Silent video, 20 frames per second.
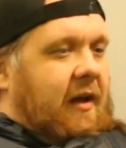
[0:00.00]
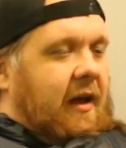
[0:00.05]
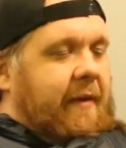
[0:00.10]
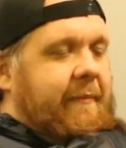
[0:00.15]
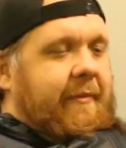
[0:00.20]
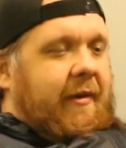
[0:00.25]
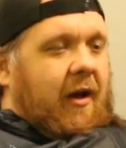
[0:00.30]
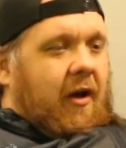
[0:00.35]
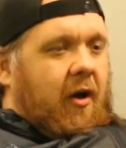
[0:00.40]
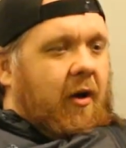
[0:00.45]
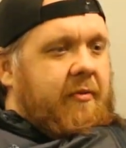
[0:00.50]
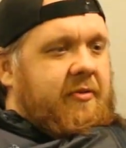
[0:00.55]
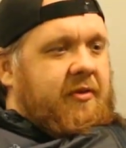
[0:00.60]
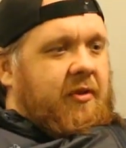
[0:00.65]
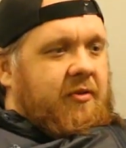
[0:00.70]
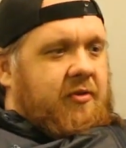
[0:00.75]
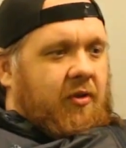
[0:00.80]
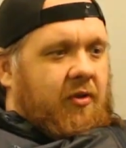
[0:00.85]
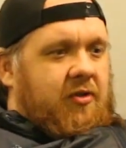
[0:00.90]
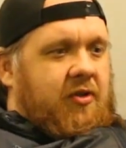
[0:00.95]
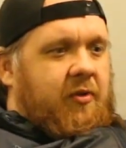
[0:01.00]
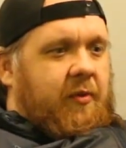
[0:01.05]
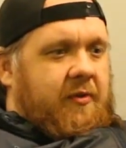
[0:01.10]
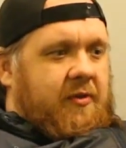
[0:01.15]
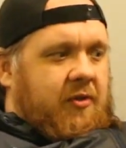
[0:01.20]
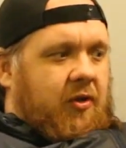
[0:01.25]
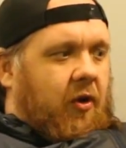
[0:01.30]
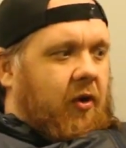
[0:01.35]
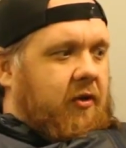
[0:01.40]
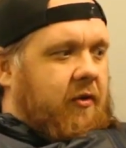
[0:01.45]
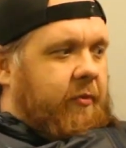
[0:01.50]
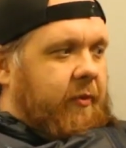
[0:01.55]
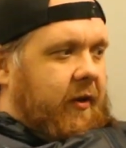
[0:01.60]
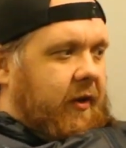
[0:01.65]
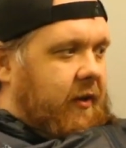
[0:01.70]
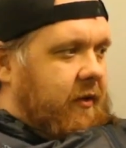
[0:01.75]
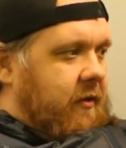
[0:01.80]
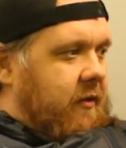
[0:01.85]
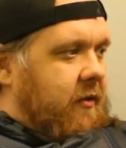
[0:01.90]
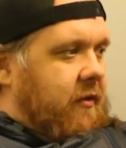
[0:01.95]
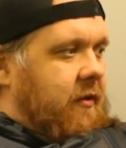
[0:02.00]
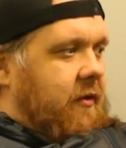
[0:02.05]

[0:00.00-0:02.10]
I mean, I hope so, as long as she wants to talk to me.